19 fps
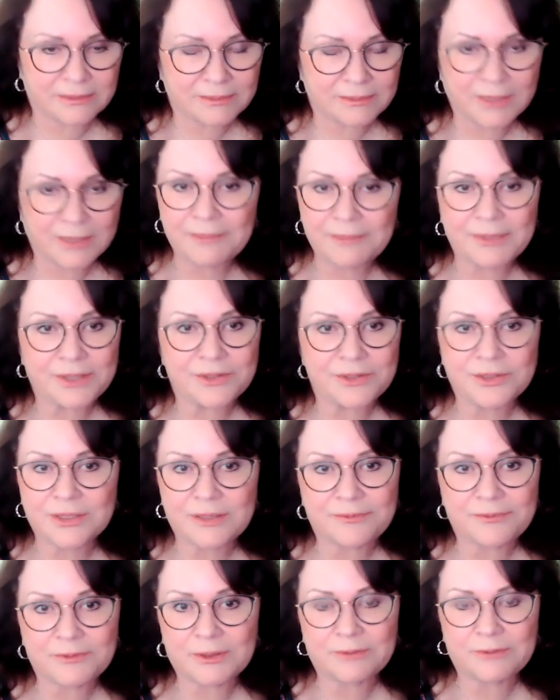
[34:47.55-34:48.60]
My mother
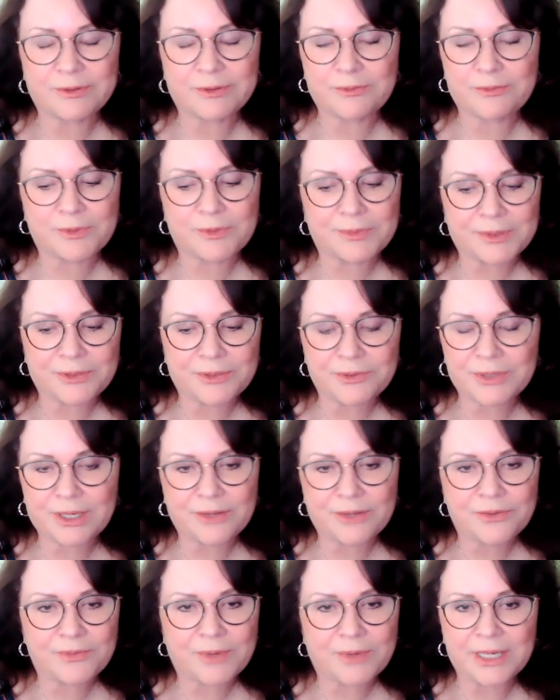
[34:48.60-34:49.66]
suffered with rheumatoid
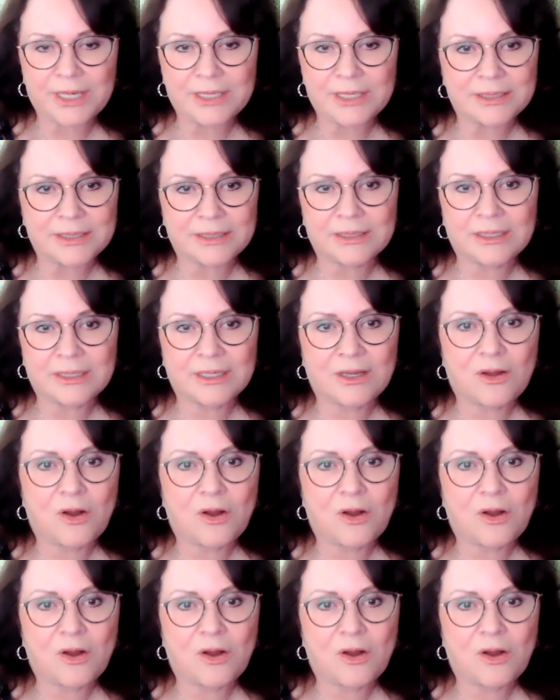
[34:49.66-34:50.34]
arthritis